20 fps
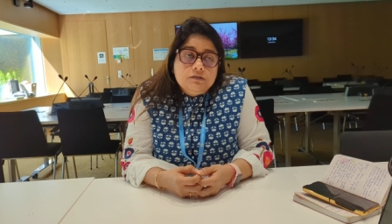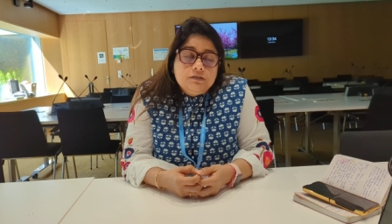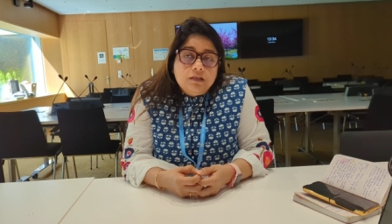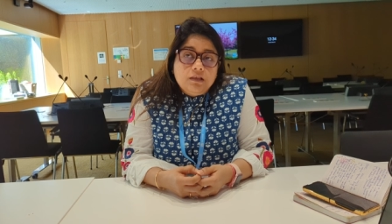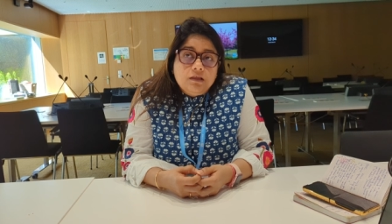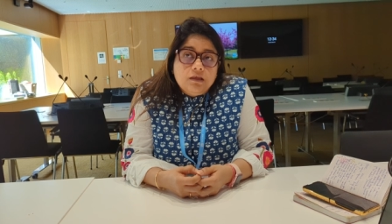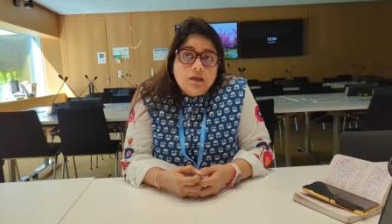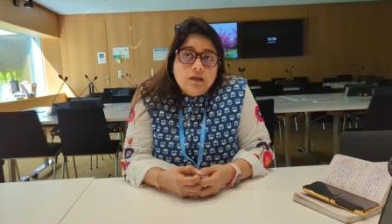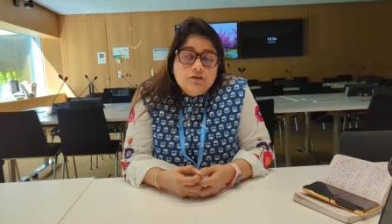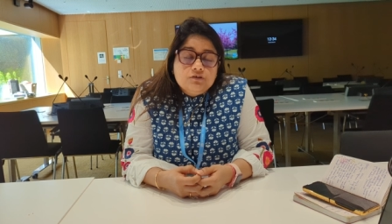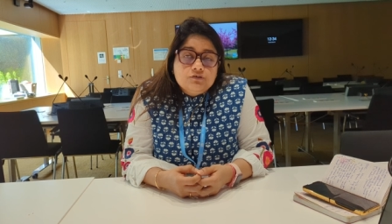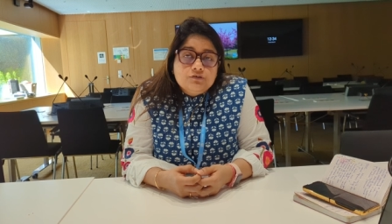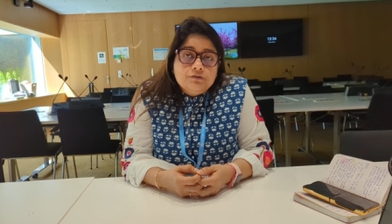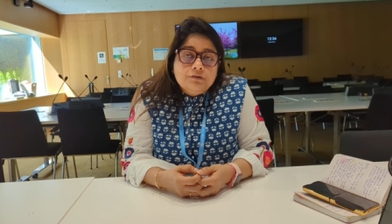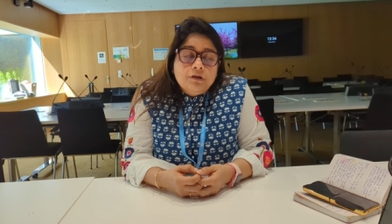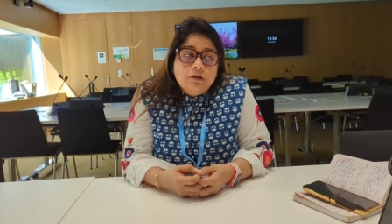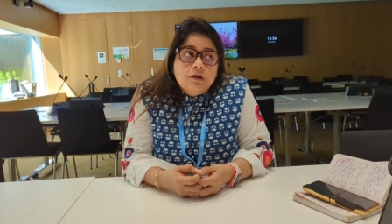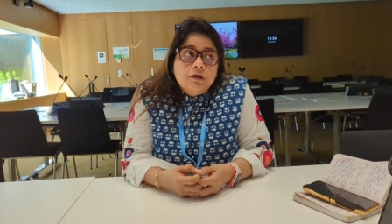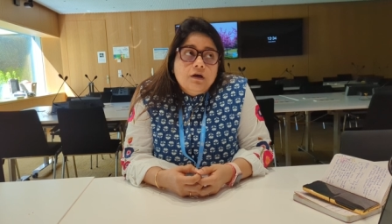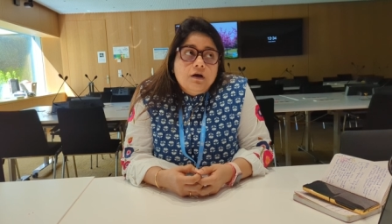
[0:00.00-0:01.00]

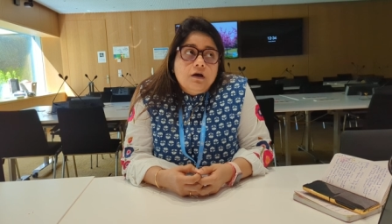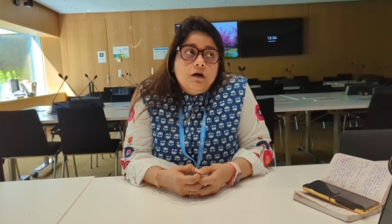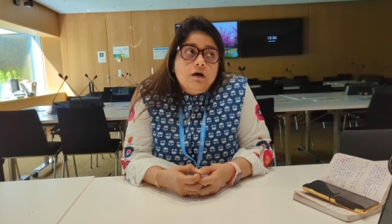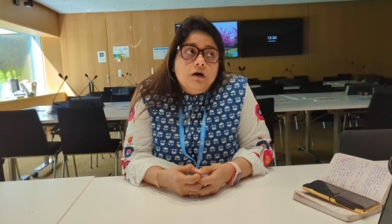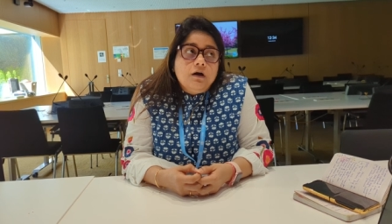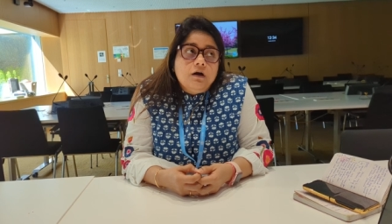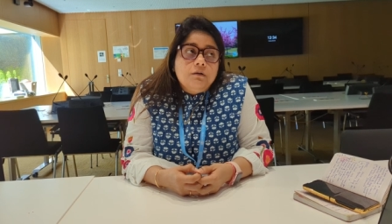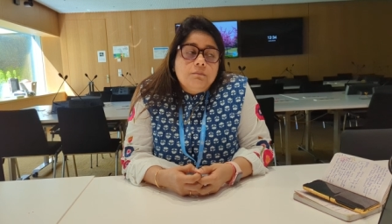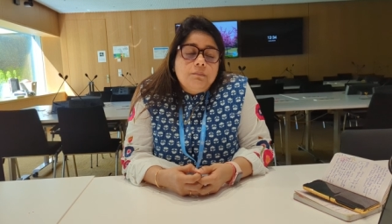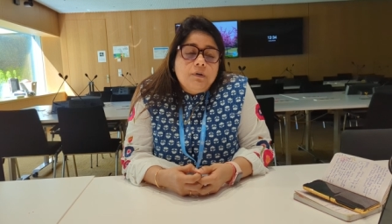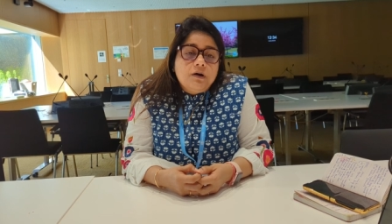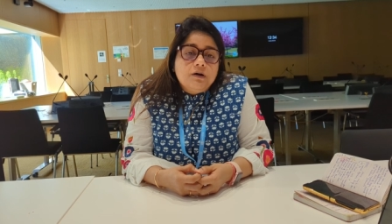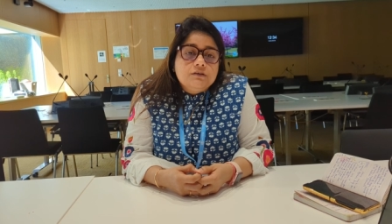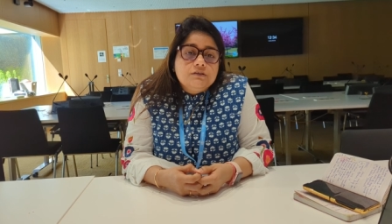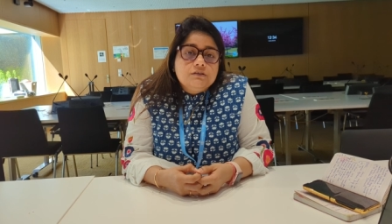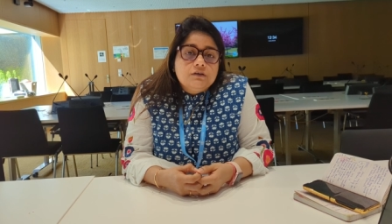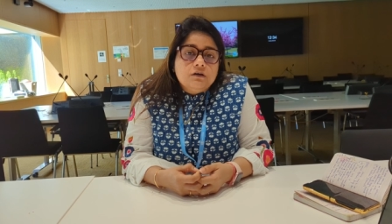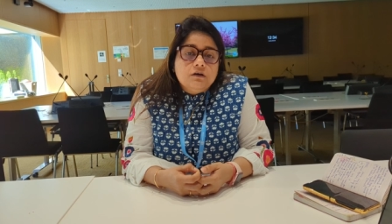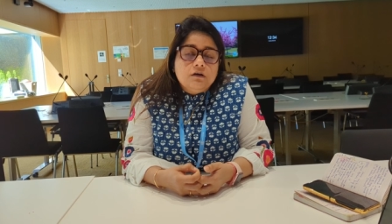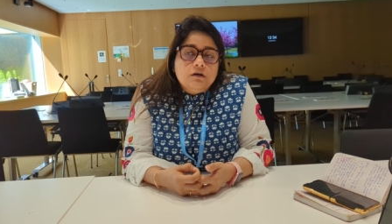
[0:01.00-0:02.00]
delegation. Uh,
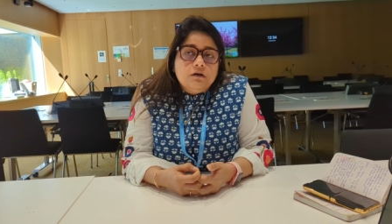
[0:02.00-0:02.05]
but